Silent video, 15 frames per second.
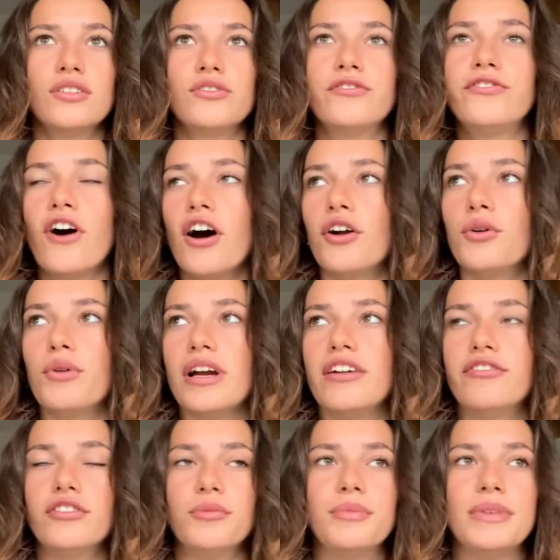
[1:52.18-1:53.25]
far away
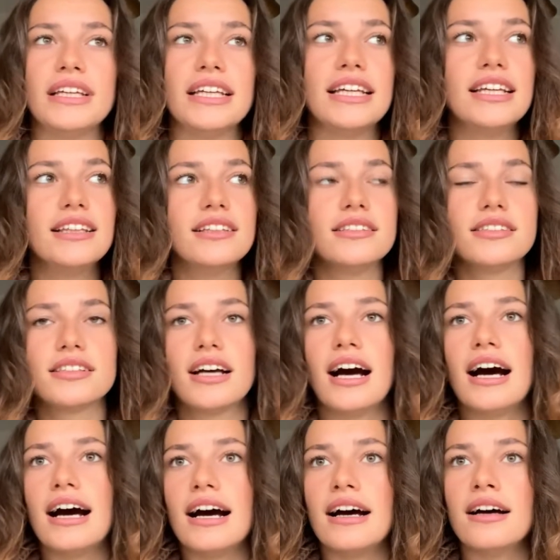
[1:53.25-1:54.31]
from me, in the
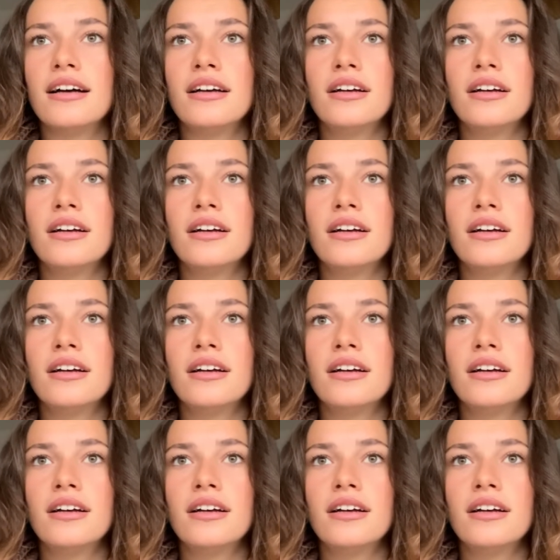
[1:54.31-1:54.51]
sky,